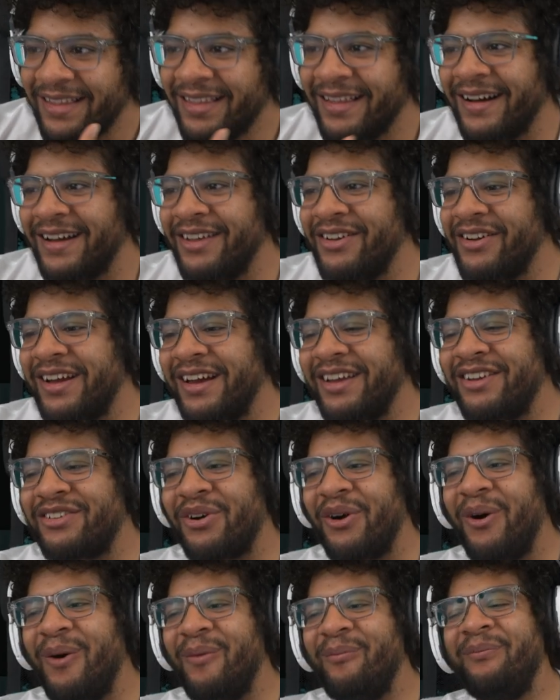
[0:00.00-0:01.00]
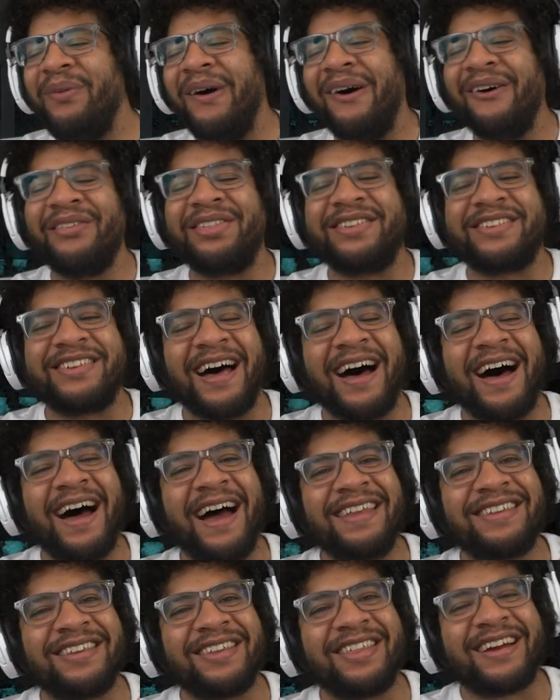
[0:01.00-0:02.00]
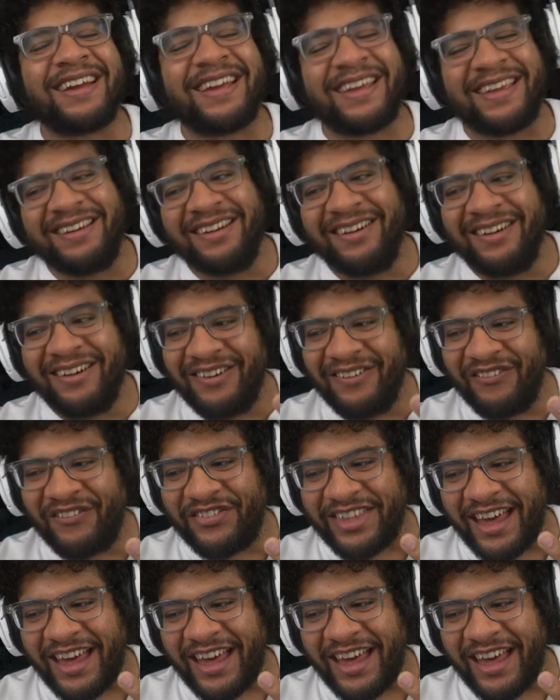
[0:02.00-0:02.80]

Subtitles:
Look, you can control both sides of the cube.